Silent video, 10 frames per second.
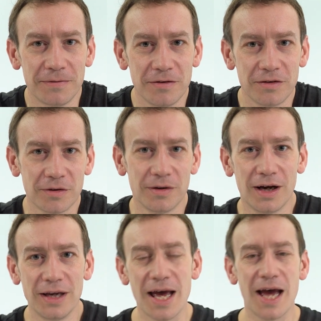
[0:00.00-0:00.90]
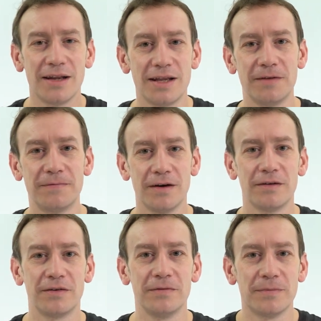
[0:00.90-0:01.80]
Physics Online, and the
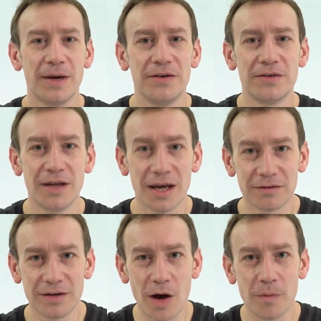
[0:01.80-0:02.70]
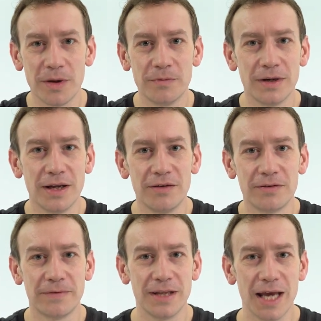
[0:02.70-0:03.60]
advanced information has now been
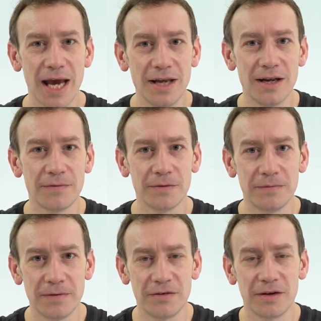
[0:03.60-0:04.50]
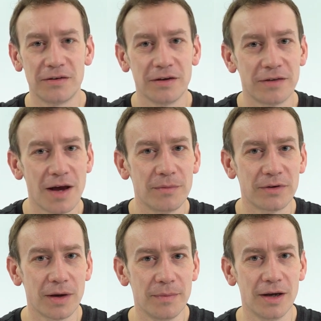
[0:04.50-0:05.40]
released for the A Level Physics
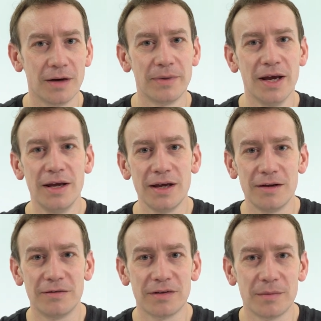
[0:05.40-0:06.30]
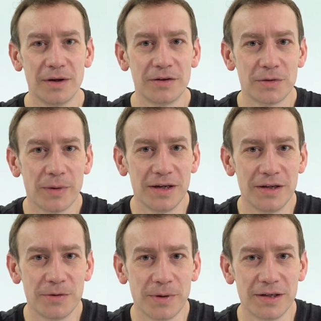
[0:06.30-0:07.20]
exams coming up in summer
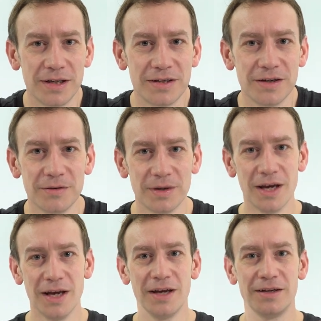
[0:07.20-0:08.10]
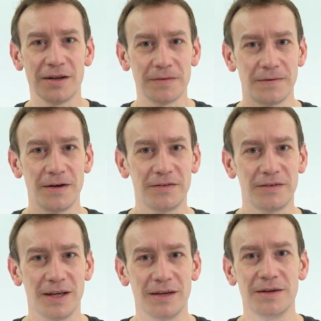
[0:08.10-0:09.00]
2022. Now, the
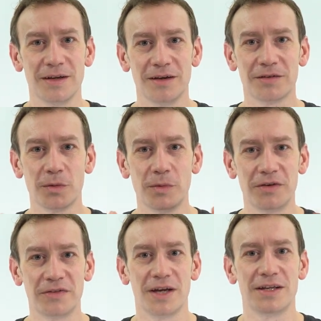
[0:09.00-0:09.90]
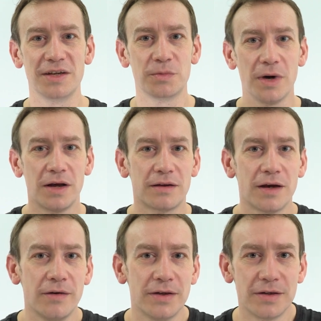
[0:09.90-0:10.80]
first thing is I would say it is worth
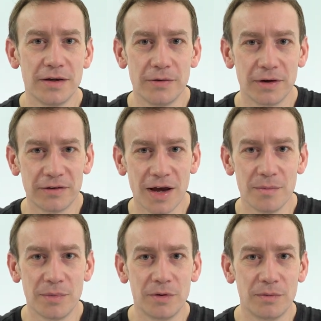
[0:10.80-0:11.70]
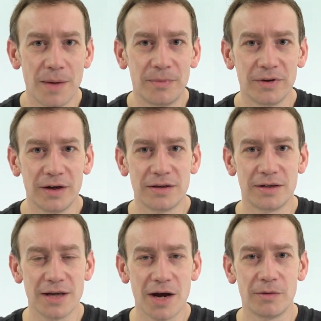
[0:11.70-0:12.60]
going to your exam board website to
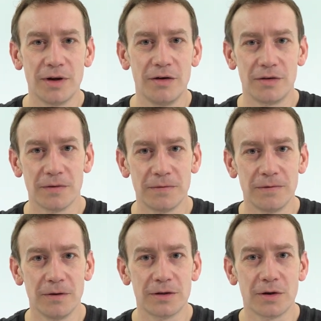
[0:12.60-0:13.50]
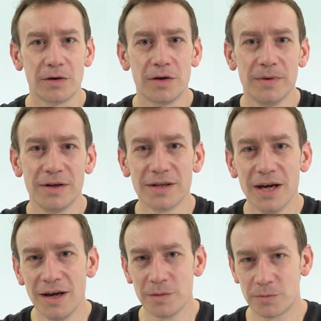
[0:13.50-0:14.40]
download the full document,
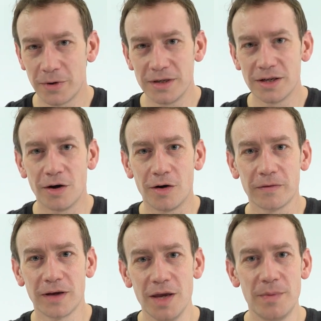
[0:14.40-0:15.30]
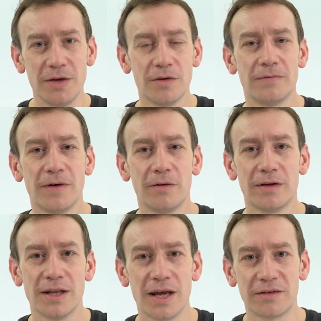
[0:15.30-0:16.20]
print it off, keep it in your
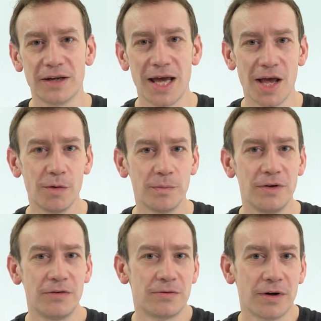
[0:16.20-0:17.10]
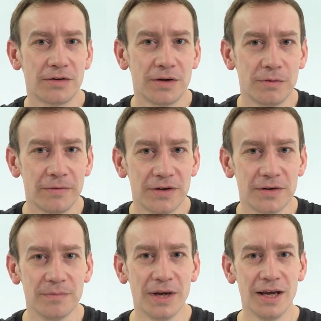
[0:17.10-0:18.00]
folder, and that's going to help you structure your
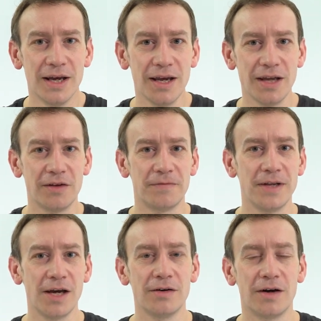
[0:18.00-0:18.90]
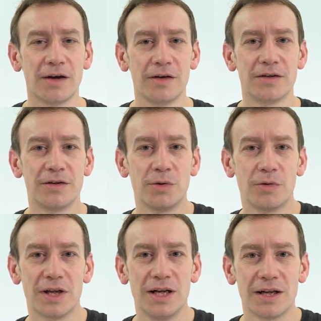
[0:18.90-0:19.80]
revision. In this video, I'm going to
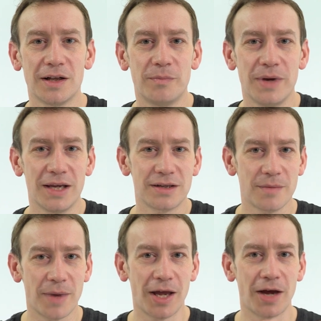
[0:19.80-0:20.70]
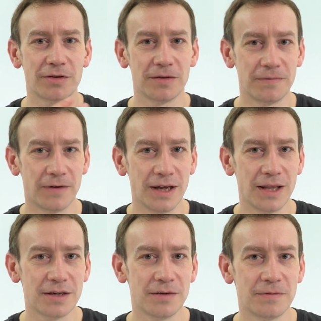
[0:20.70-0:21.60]
talk a little bit about how to
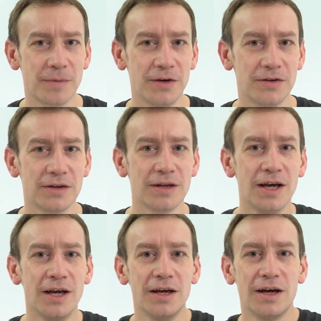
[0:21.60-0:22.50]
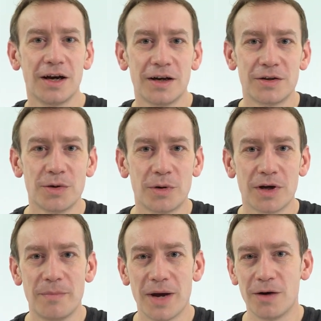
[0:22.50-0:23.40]
find that information, I'm going to
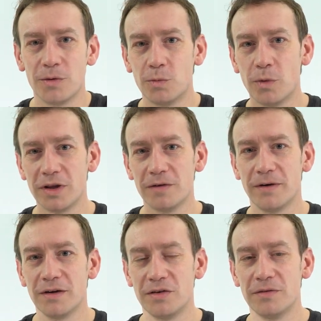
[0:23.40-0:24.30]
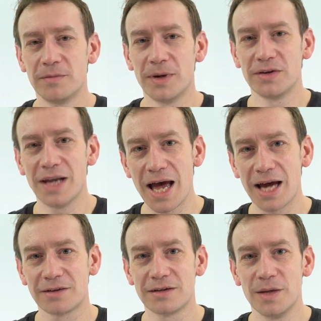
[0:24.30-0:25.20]
talk about what the advanced information
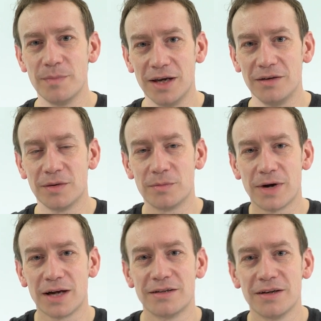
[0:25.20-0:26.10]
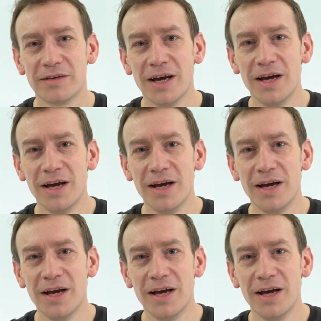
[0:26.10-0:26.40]
actually means in practice,